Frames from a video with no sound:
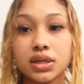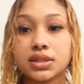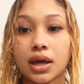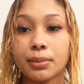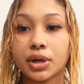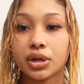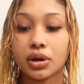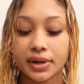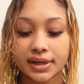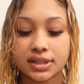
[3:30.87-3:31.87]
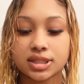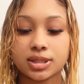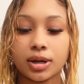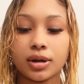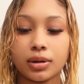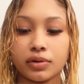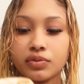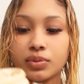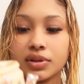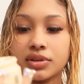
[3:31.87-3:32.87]
So I'm gonna go ahead and start off
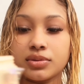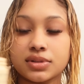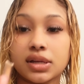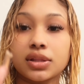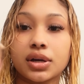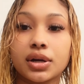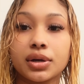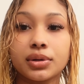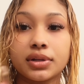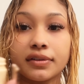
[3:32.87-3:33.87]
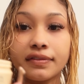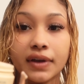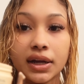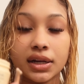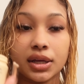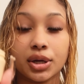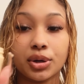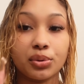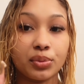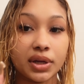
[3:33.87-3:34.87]
with using the curl defining
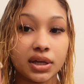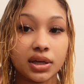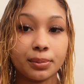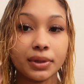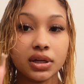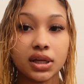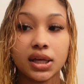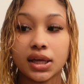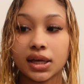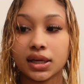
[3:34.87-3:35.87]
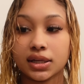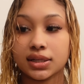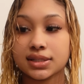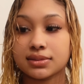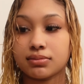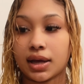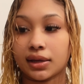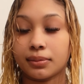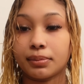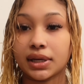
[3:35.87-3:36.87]
cream as my
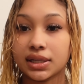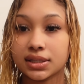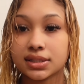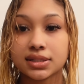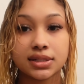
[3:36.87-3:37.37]
base.